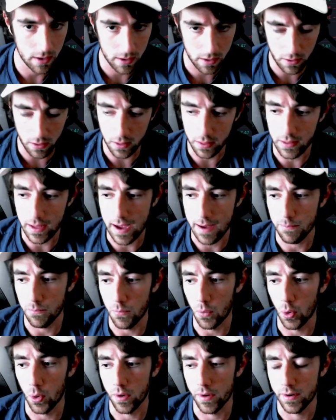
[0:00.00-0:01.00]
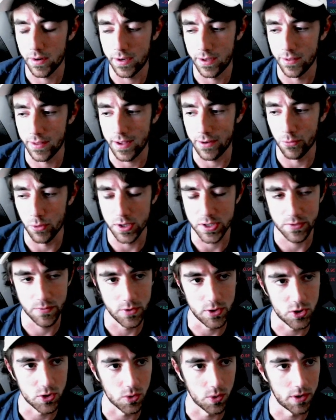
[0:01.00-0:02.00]
a lot more, that
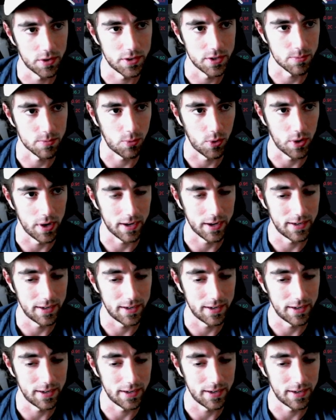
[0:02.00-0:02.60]
risk-free short at this point.